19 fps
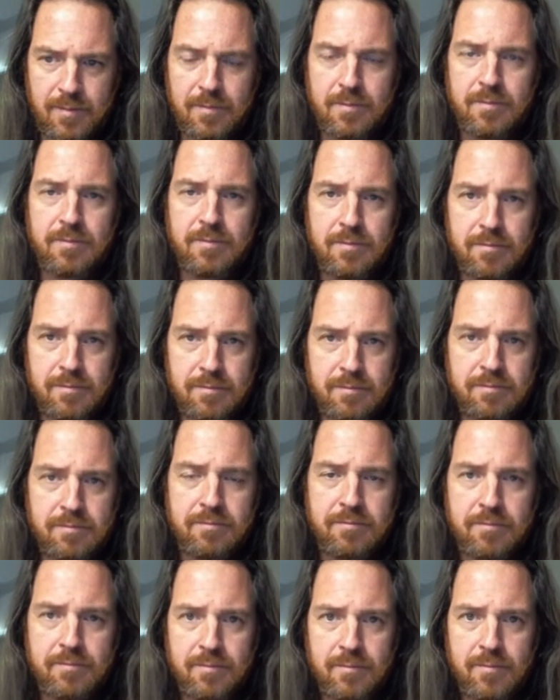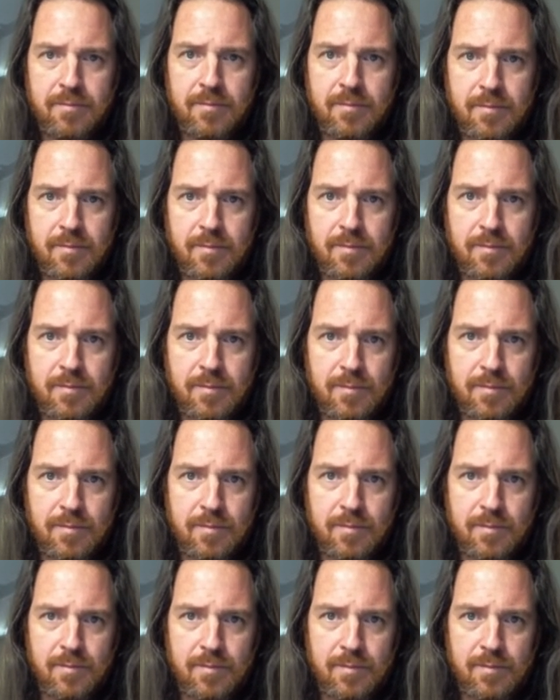
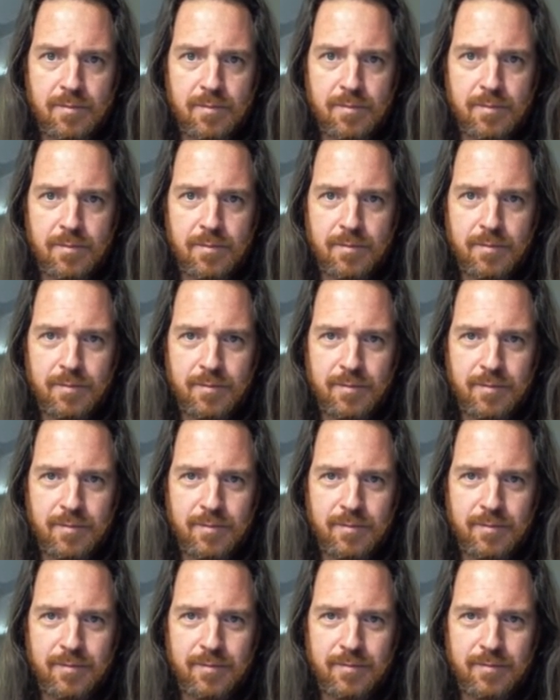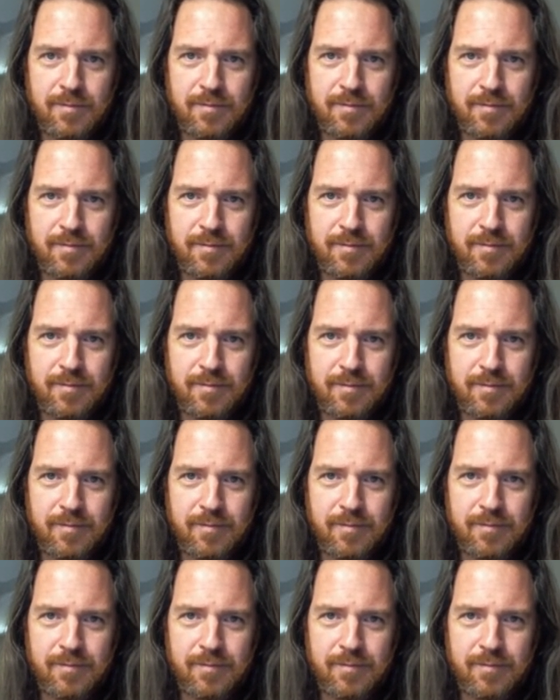(silent)